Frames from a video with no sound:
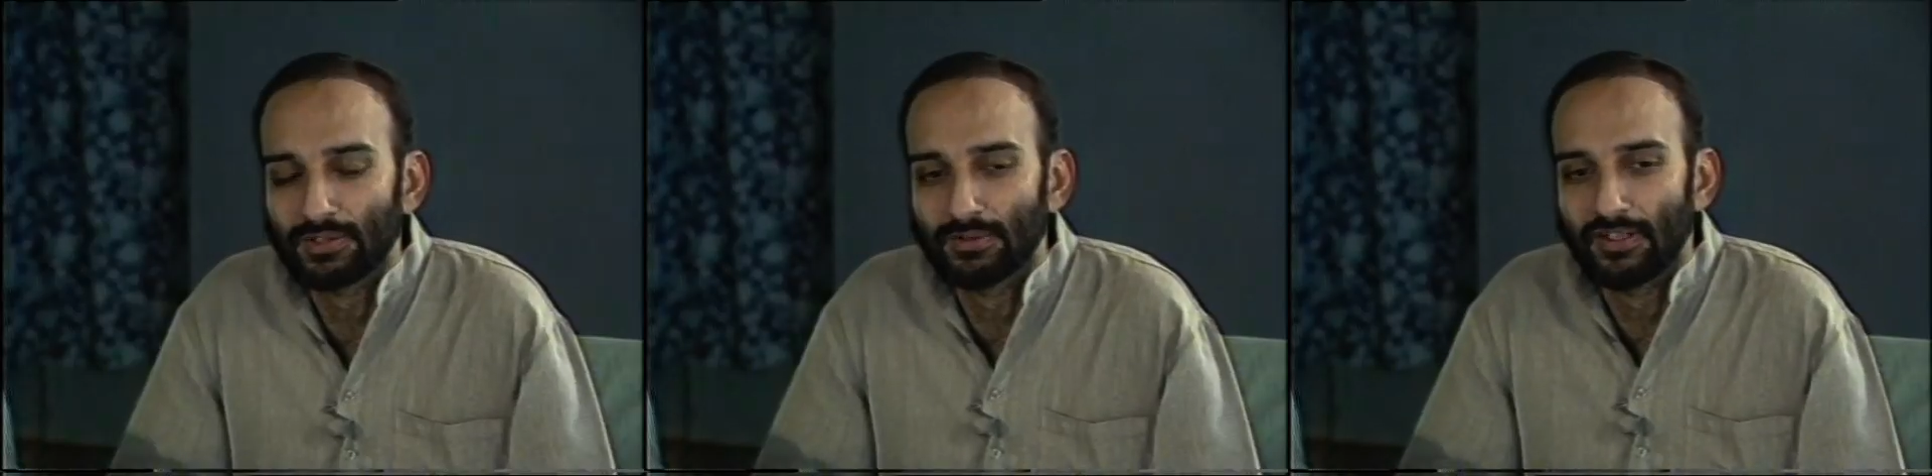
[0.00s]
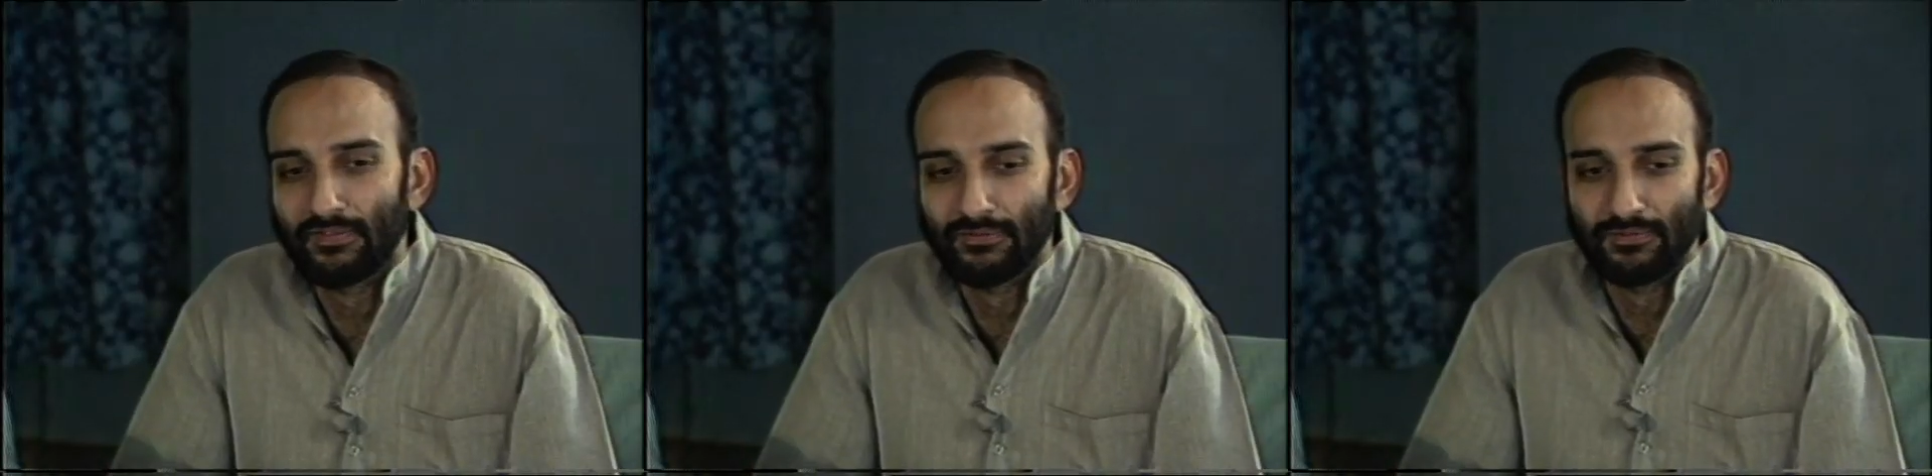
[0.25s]
you
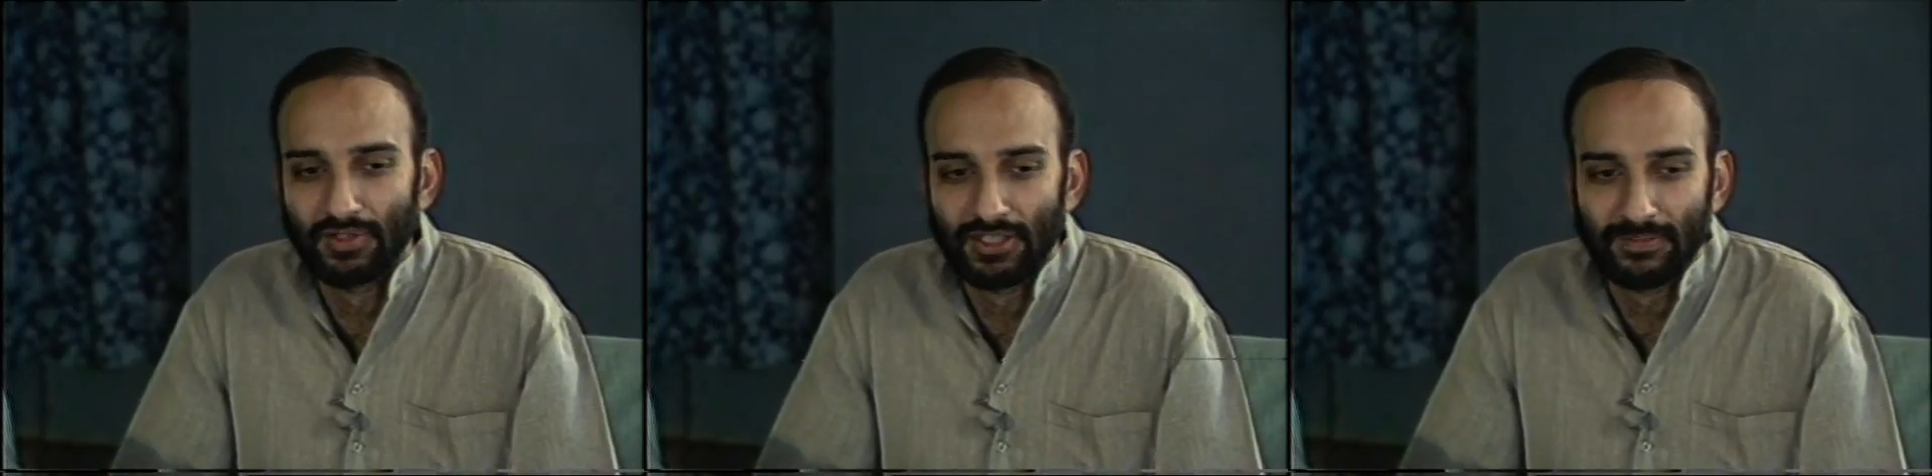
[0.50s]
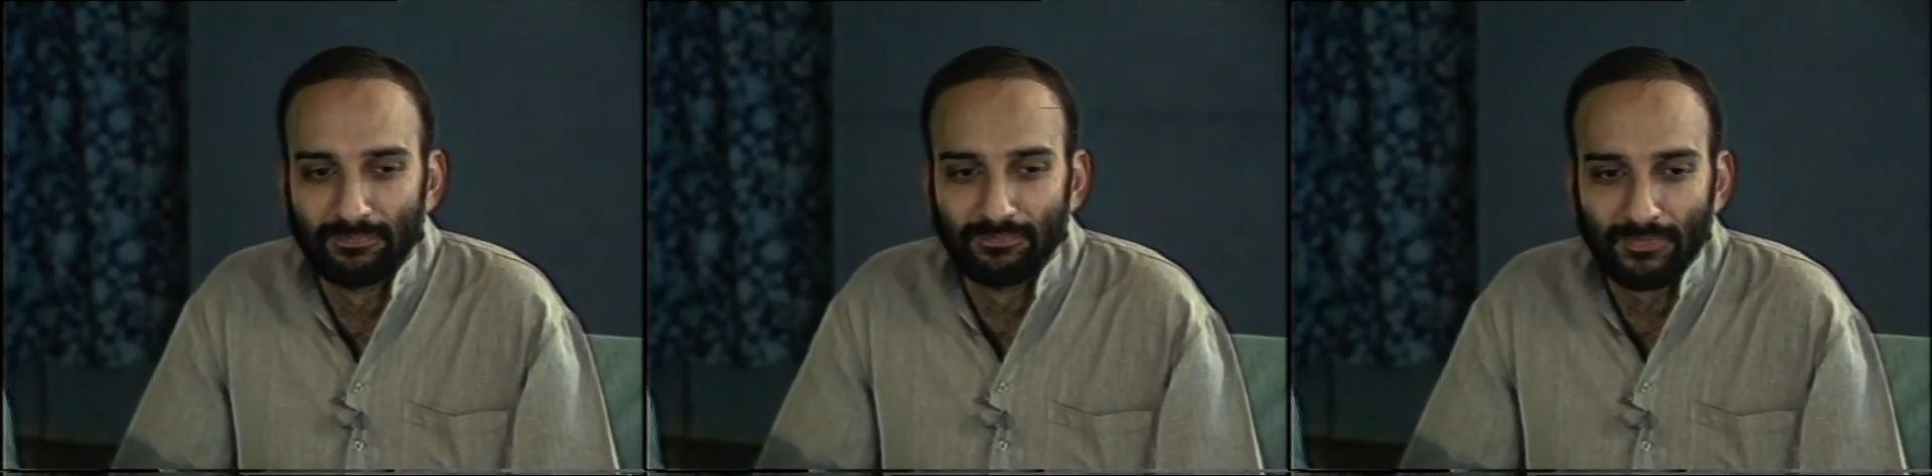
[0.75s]
have
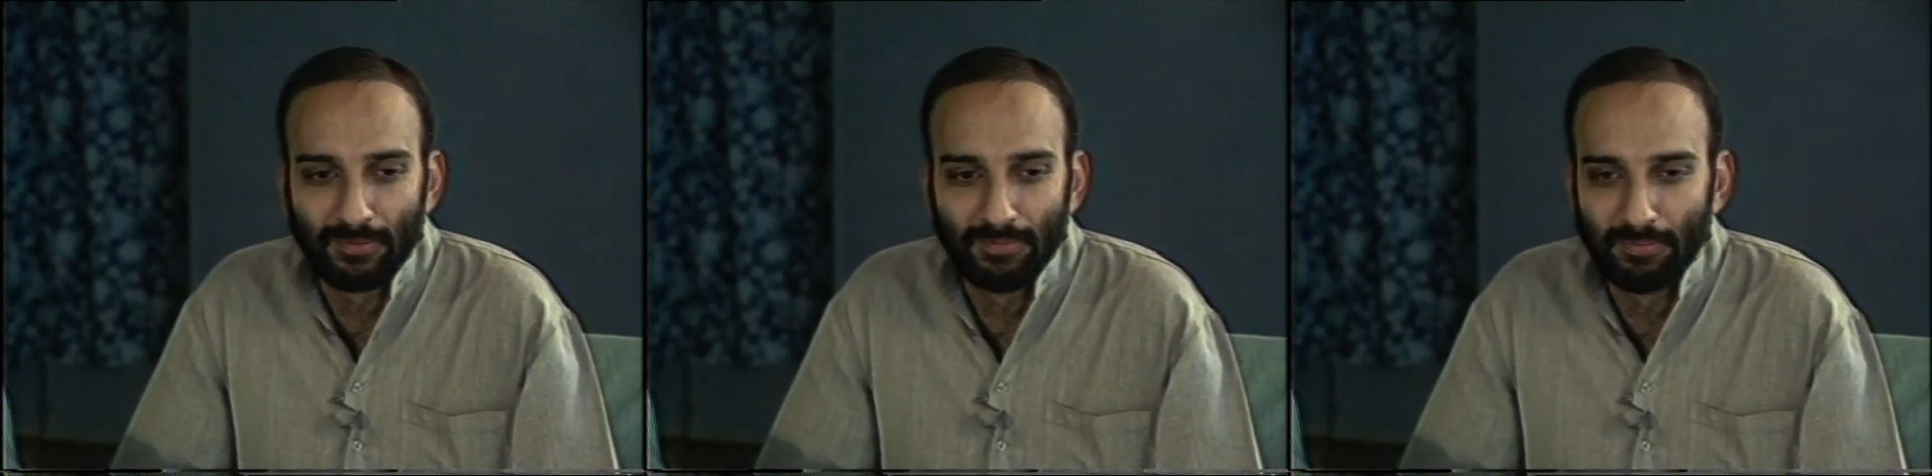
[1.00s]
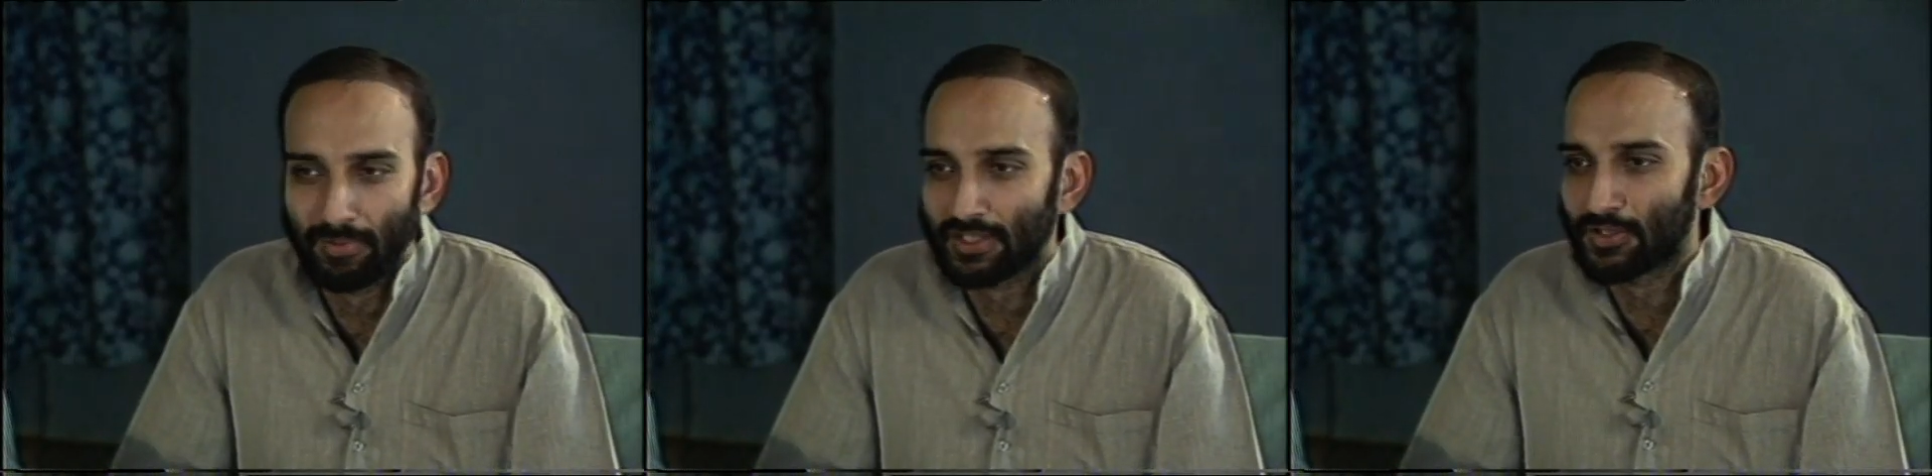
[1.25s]

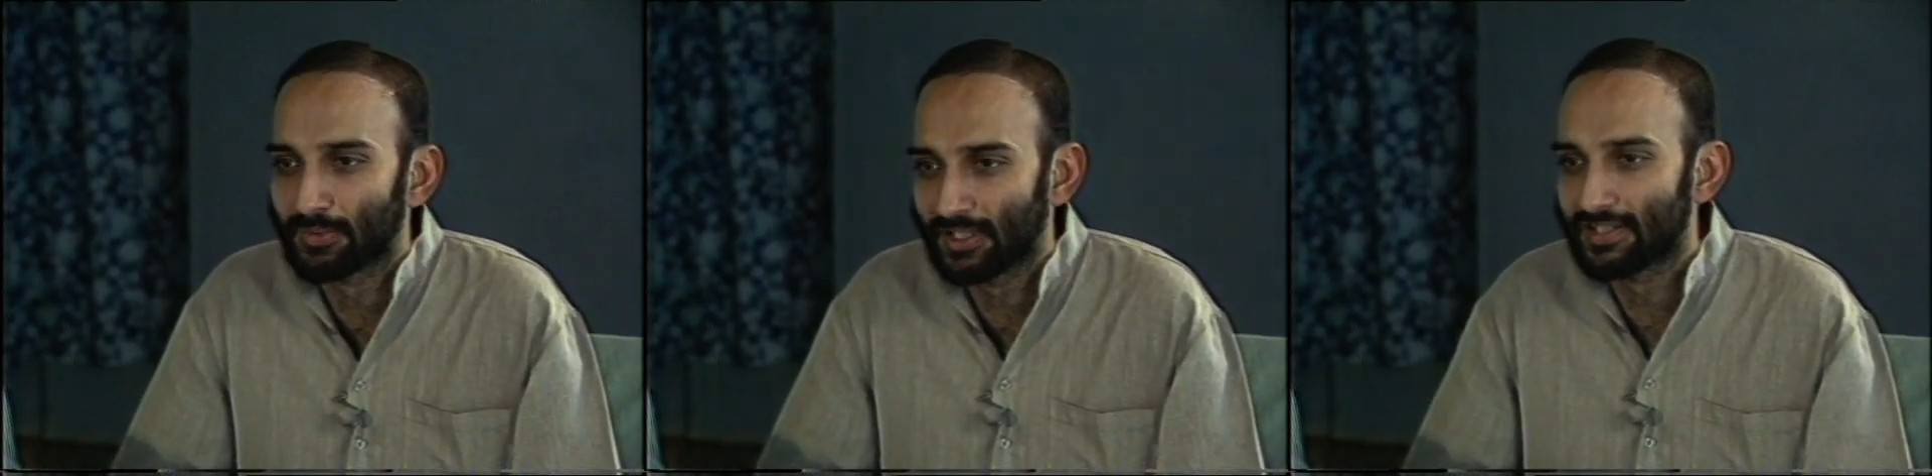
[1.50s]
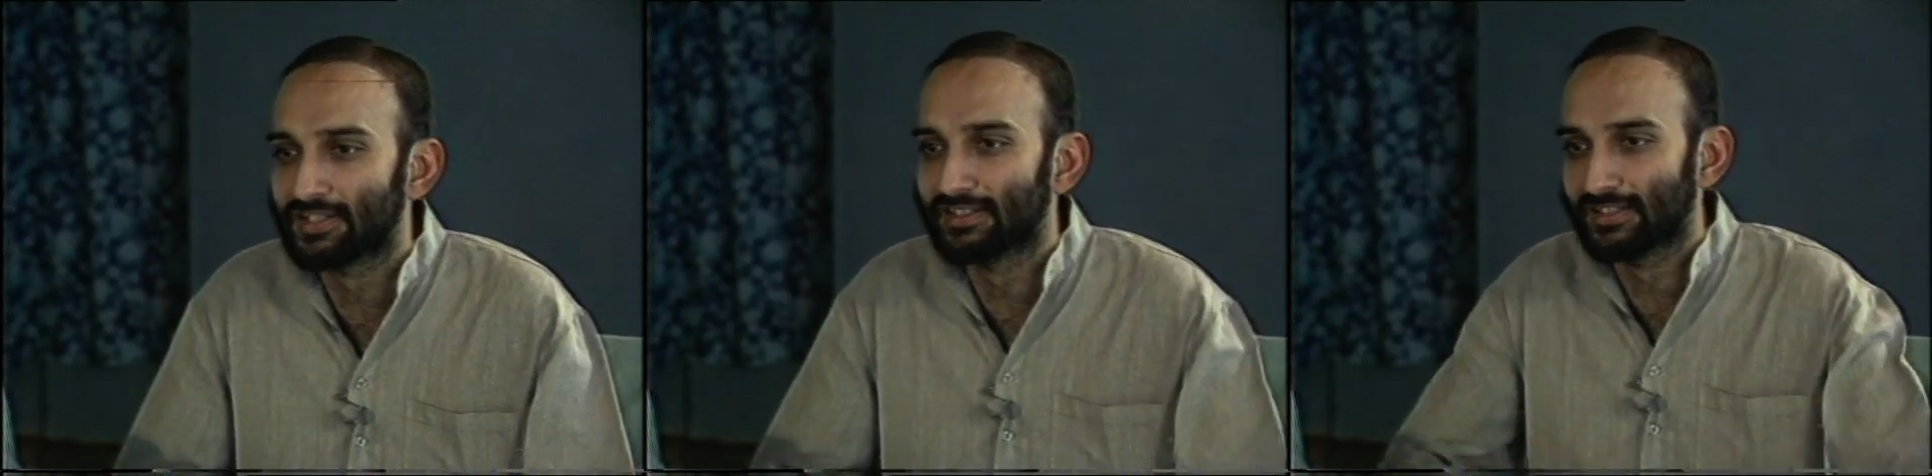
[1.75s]

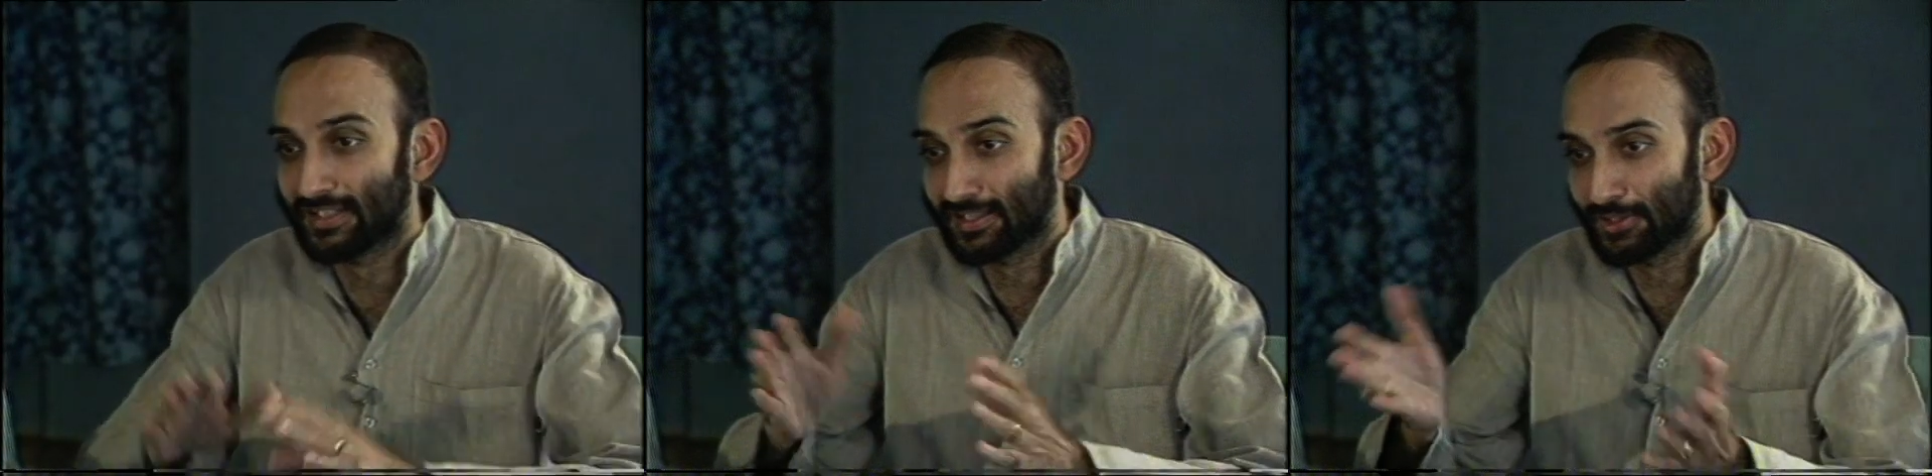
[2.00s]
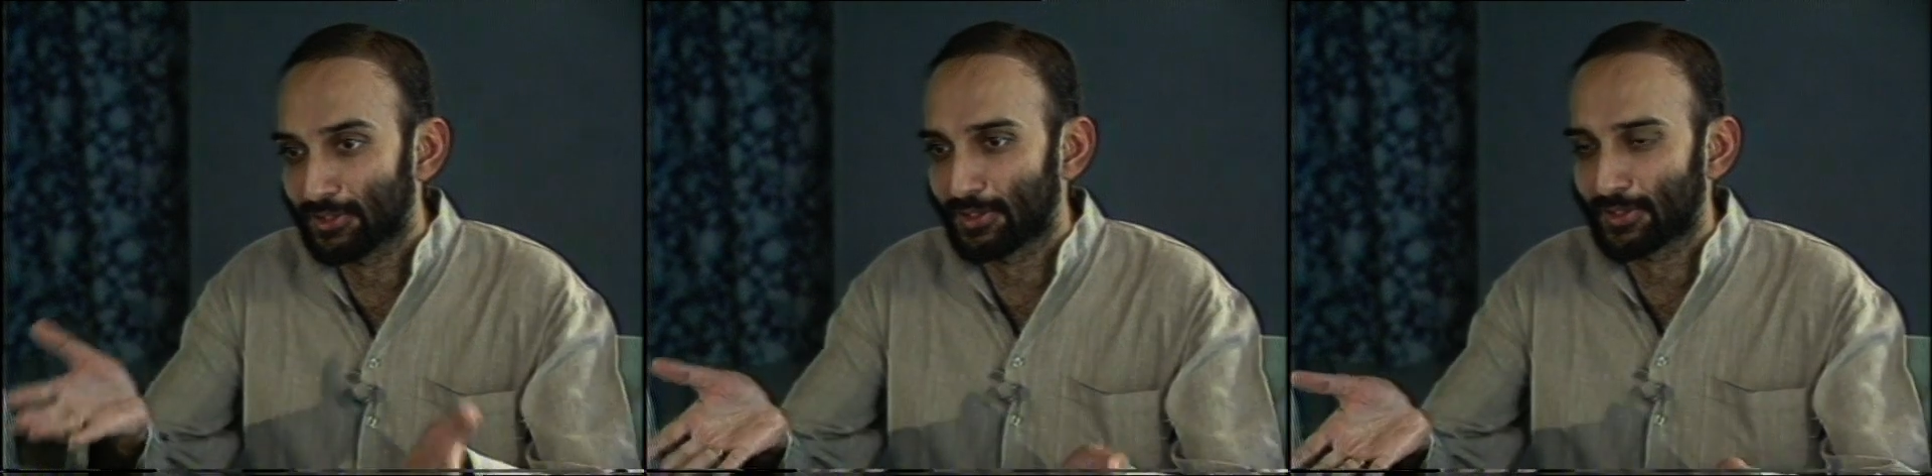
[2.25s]
perpetuated in
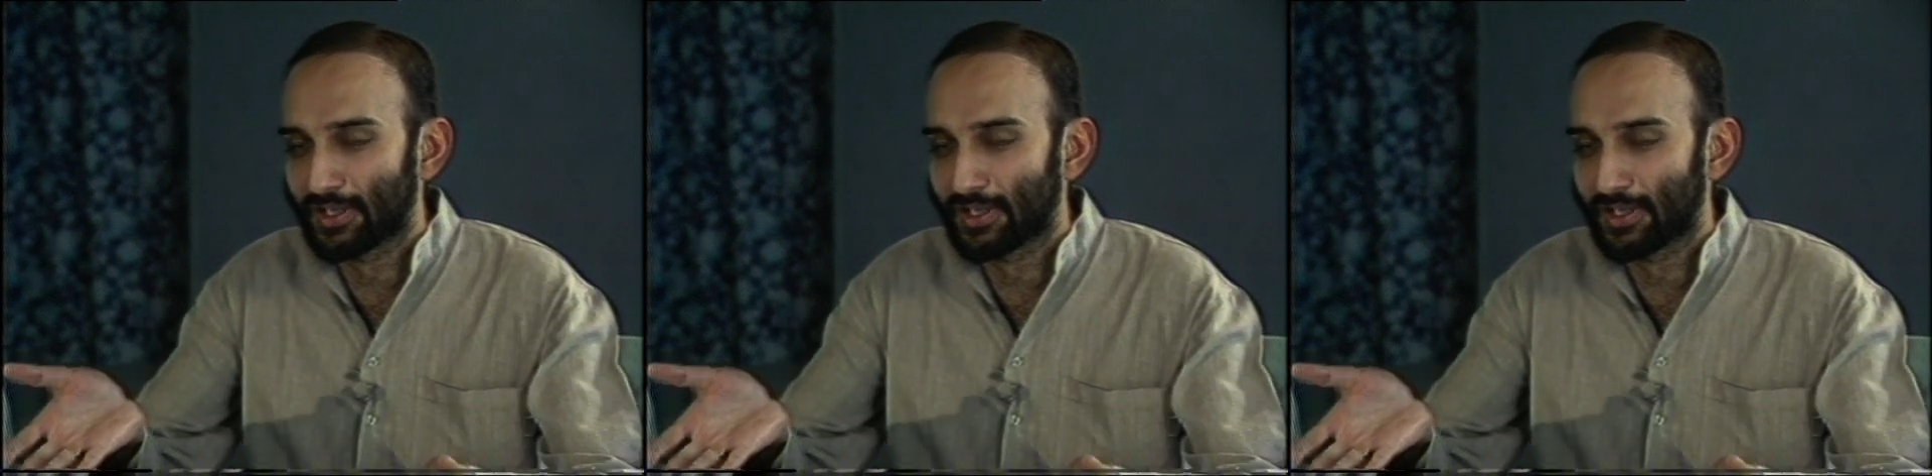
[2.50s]
your,